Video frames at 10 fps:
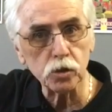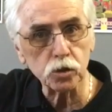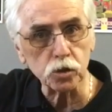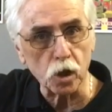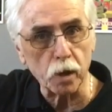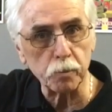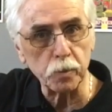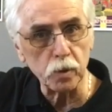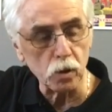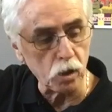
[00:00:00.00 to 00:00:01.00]
sharp
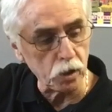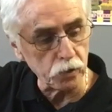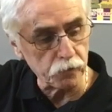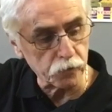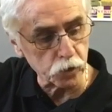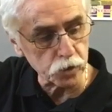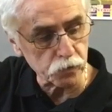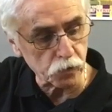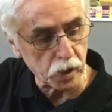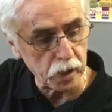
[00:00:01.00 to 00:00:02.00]
on the first
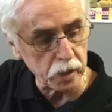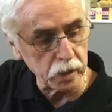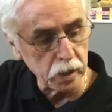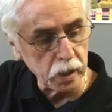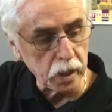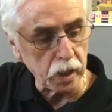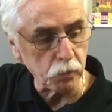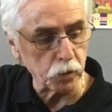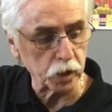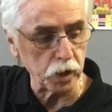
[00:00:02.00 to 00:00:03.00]
fret, and
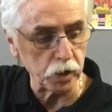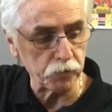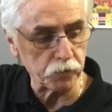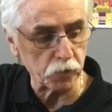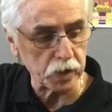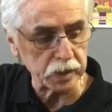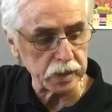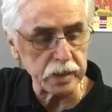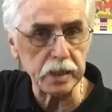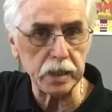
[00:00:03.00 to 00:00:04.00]
we're going to fret the
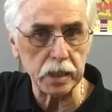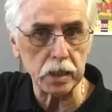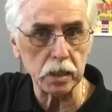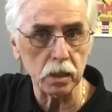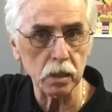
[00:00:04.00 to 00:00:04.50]
D